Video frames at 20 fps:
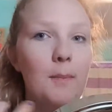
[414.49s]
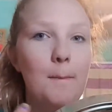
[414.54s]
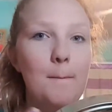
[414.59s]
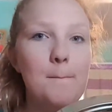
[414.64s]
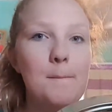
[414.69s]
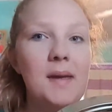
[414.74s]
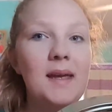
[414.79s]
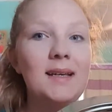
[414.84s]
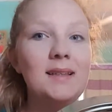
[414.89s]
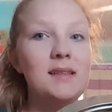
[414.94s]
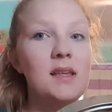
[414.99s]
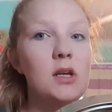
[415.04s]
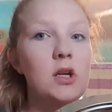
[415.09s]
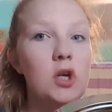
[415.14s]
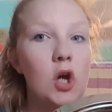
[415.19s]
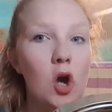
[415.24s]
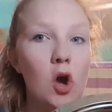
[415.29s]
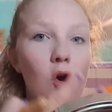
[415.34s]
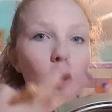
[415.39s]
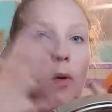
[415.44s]
makes it
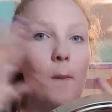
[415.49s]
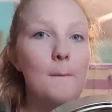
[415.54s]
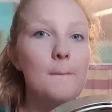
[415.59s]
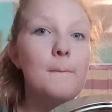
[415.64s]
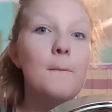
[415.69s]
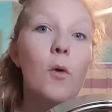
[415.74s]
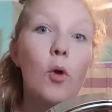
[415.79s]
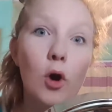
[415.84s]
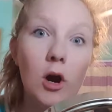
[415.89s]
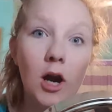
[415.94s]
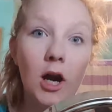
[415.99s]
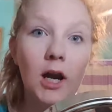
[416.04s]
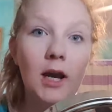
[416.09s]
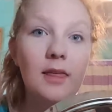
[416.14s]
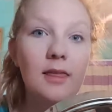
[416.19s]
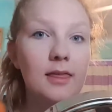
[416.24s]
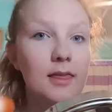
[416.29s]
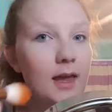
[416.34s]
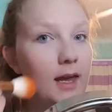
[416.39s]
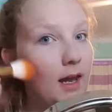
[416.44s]
go more
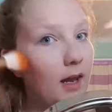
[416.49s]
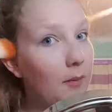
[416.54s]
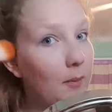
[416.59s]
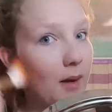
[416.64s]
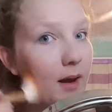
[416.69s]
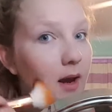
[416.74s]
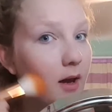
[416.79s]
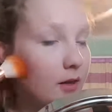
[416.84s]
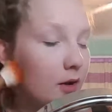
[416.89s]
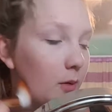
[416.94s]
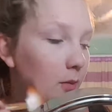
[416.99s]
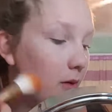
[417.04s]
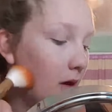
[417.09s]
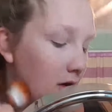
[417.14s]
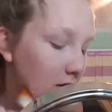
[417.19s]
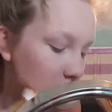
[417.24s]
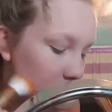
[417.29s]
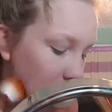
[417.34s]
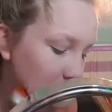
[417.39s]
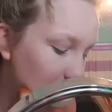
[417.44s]
than my other
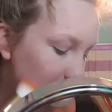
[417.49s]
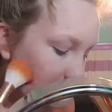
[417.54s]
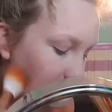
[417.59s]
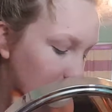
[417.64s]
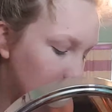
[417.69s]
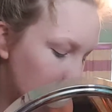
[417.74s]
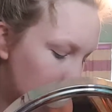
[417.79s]
brush does.